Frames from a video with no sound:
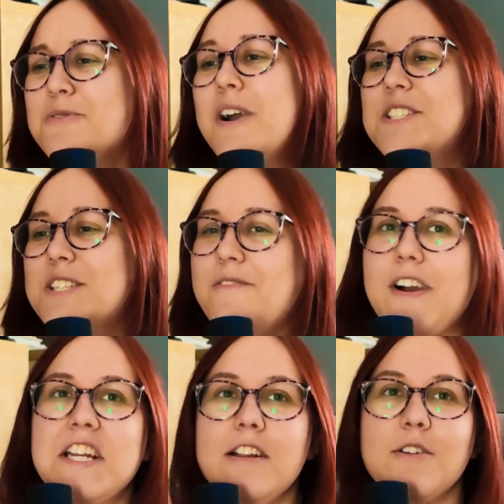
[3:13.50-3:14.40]
The way she
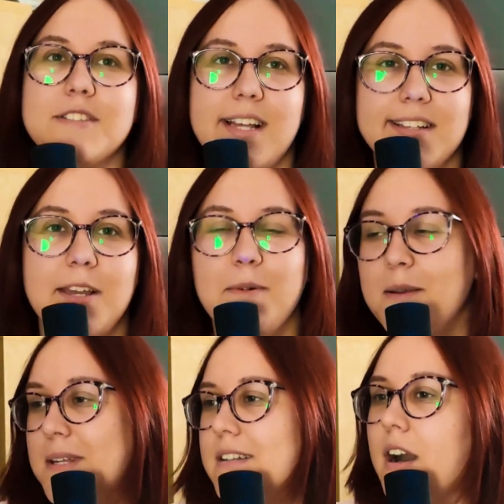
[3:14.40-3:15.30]
fucking looks at him,
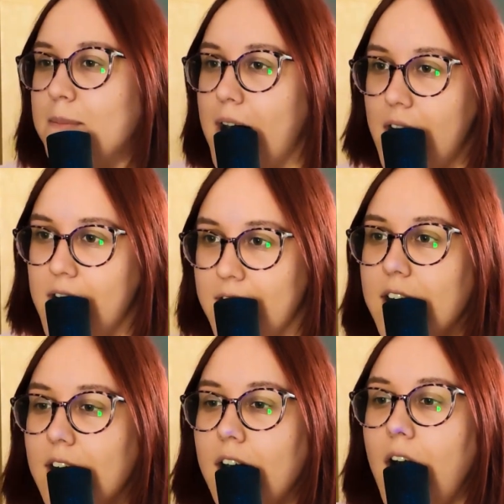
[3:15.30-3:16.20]
I mean, come
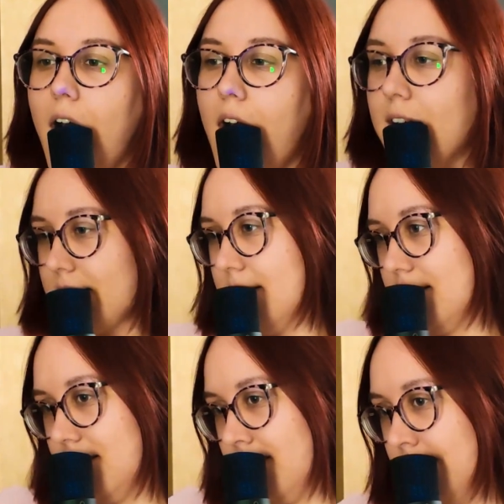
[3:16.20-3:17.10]
on!